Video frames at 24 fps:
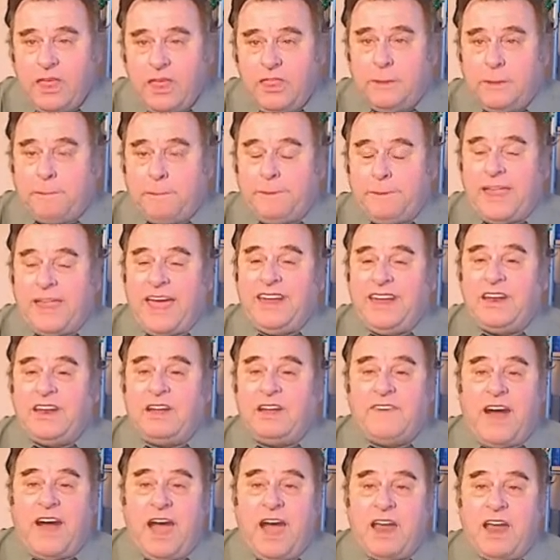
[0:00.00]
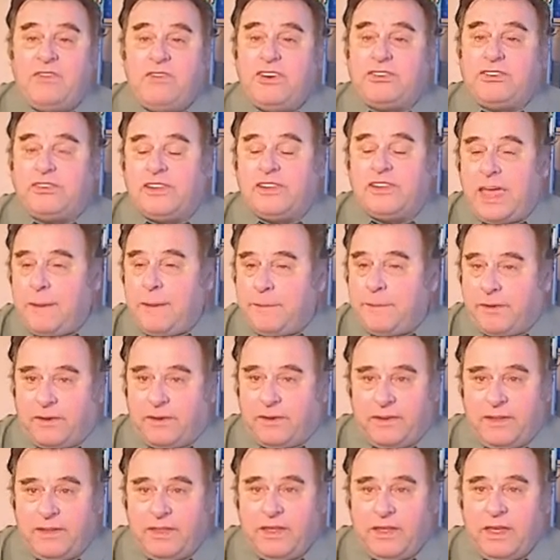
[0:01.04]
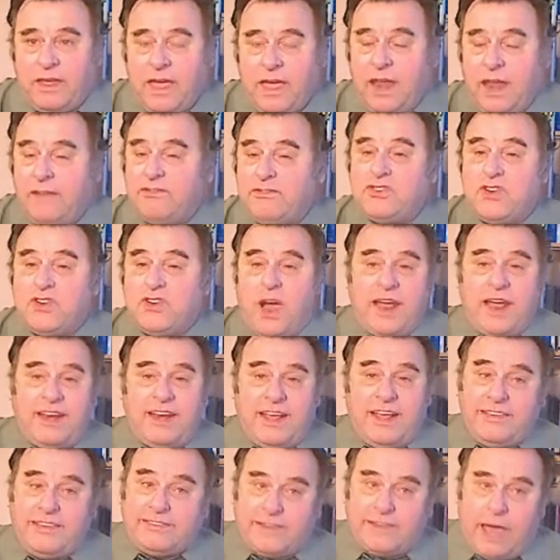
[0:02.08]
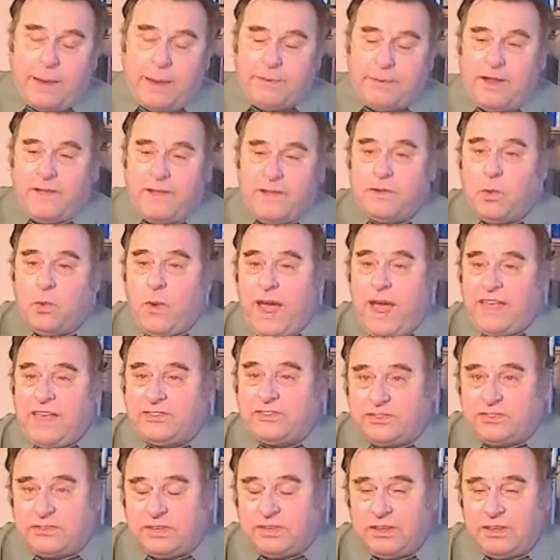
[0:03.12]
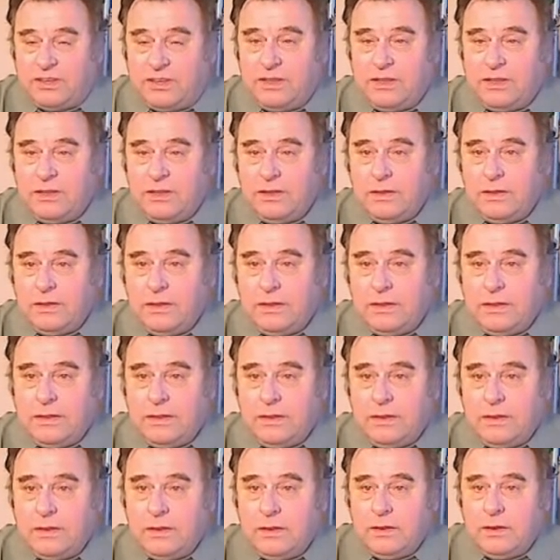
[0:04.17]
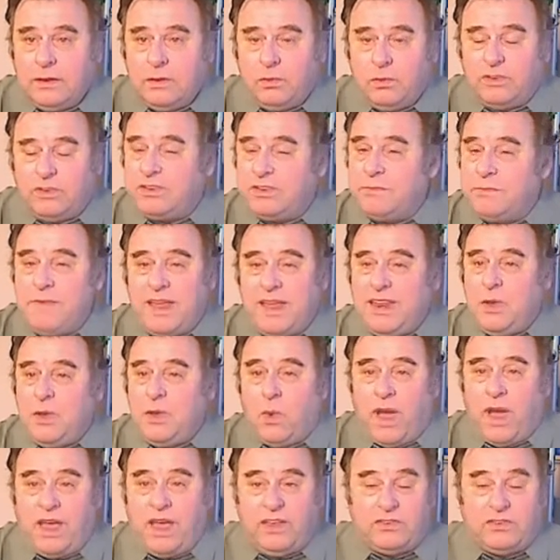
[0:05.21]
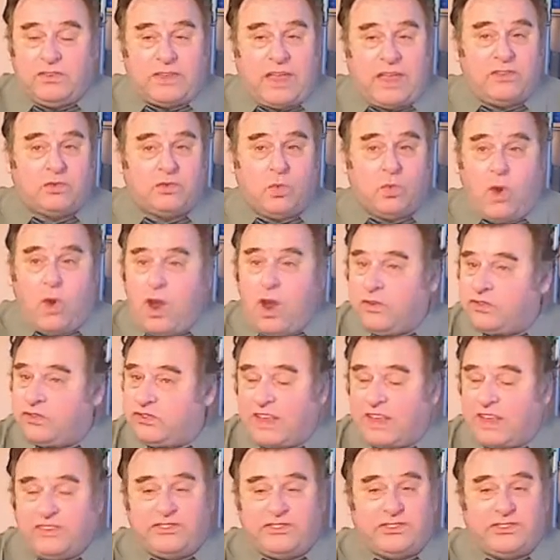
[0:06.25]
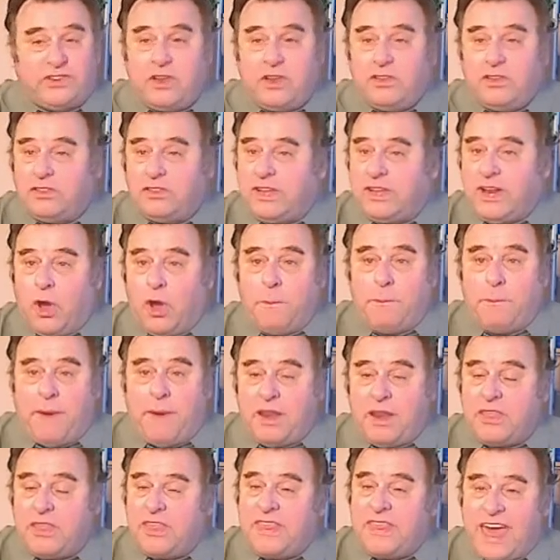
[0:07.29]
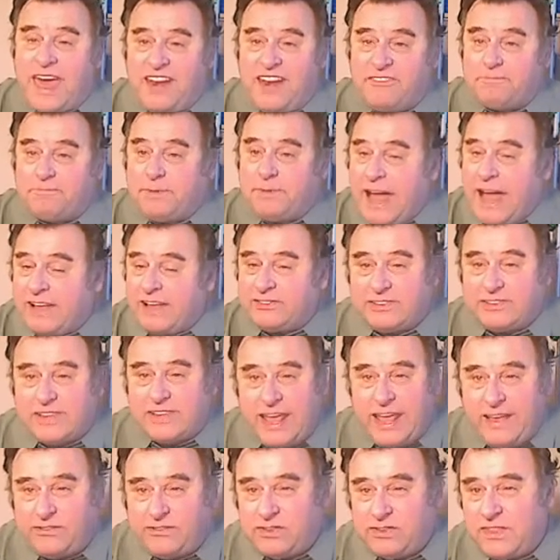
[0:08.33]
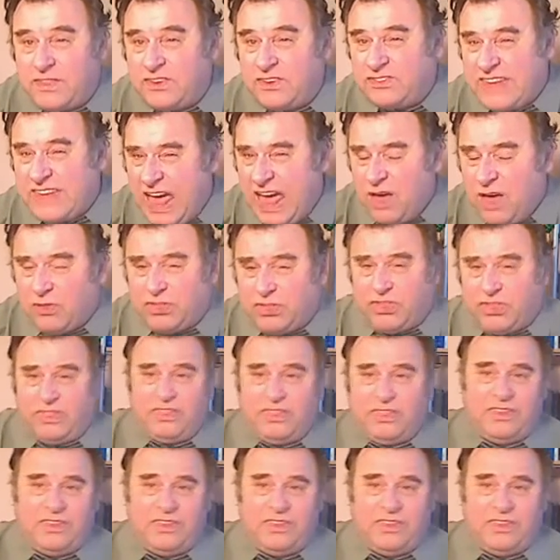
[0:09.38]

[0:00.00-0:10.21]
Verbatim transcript: The plight of Irish labor and of Chinese labor in the West was in many ways as worse and certainly no better than that of black slaves in the South.